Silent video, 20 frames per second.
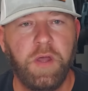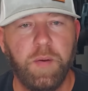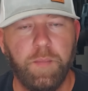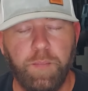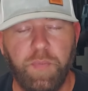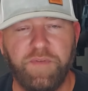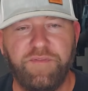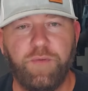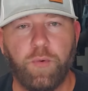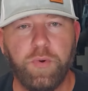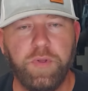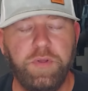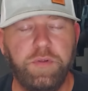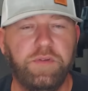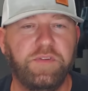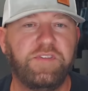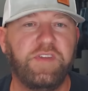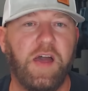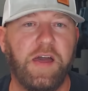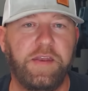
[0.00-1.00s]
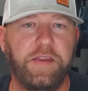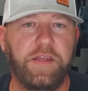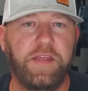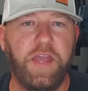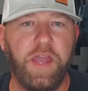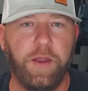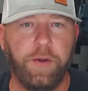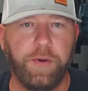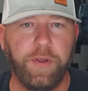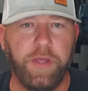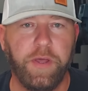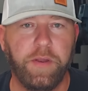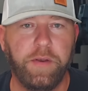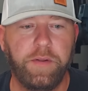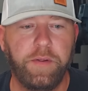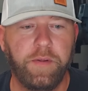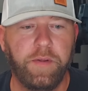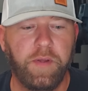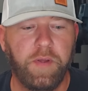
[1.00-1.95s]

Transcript: before you decide to carry it.